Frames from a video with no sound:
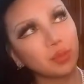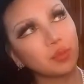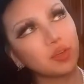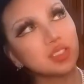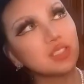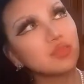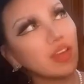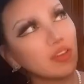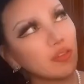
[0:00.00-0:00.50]

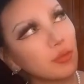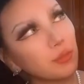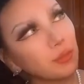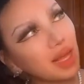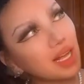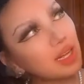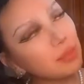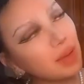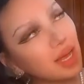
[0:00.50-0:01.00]
most
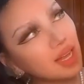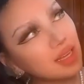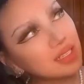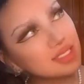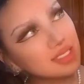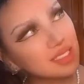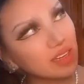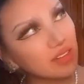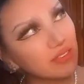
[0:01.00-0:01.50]
favorite
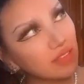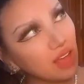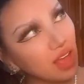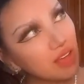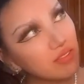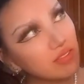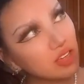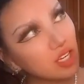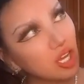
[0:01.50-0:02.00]
backpacks that I've
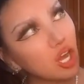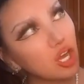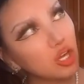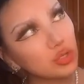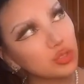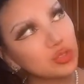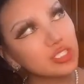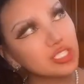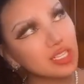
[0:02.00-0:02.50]
ever
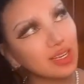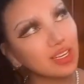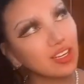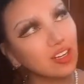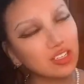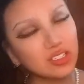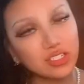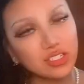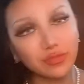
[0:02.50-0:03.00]
owned, and
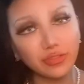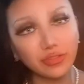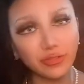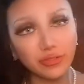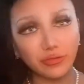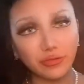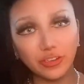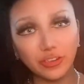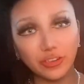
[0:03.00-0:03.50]
I got it
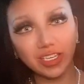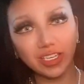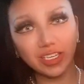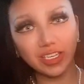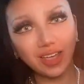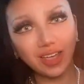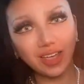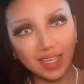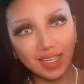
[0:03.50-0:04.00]
for
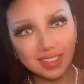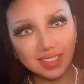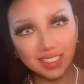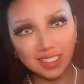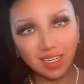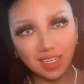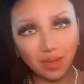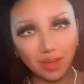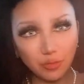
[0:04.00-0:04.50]
free
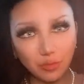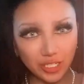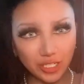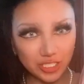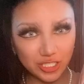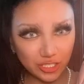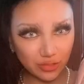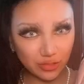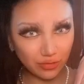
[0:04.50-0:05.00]
as a
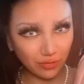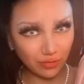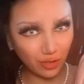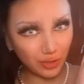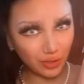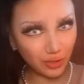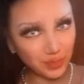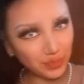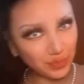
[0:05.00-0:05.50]
collaboration
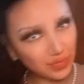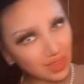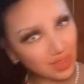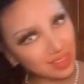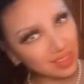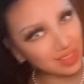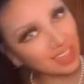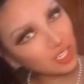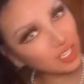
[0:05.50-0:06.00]
from
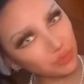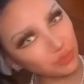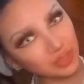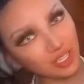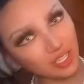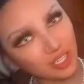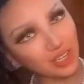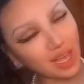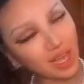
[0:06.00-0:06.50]
that
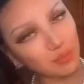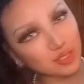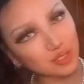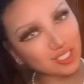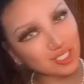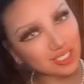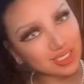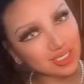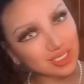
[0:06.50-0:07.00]
company on
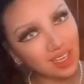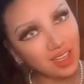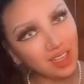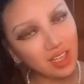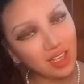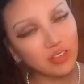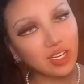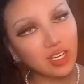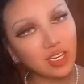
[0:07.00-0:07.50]
Amazon.
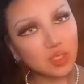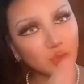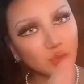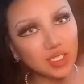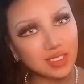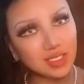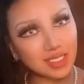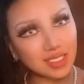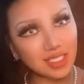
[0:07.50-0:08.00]
If you guys
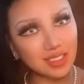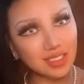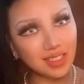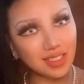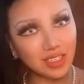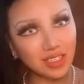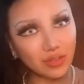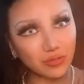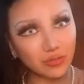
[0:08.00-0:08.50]
want to see
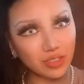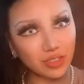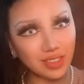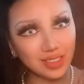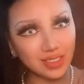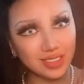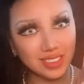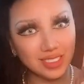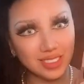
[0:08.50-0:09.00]
like a
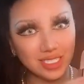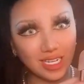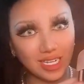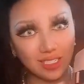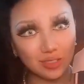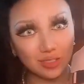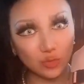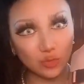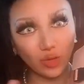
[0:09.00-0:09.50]
really
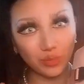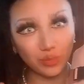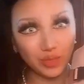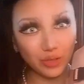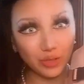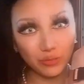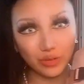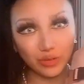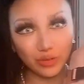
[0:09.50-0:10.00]
detailed 1
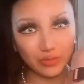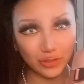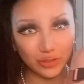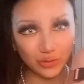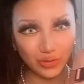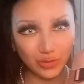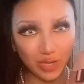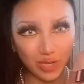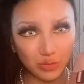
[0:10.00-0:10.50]
minute
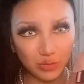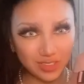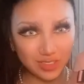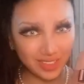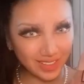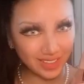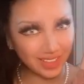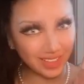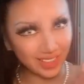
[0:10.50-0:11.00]
review, I will
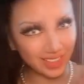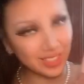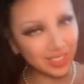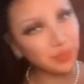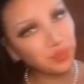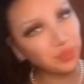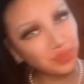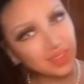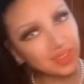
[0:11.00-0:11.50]
link
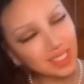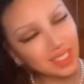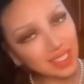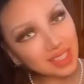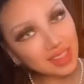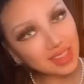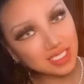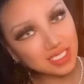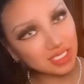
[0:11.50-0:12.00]
it
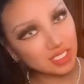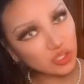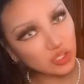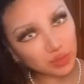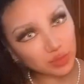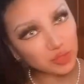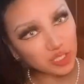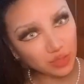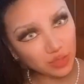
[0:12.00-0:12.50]
in the
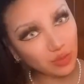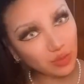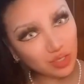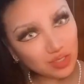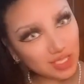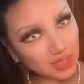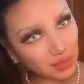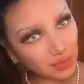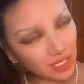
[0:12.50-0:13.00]
description
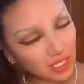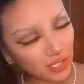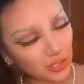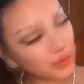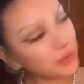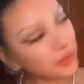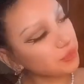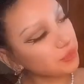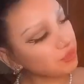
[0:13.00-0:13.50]
box
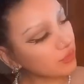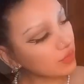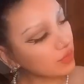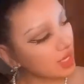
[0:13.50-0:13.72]
below.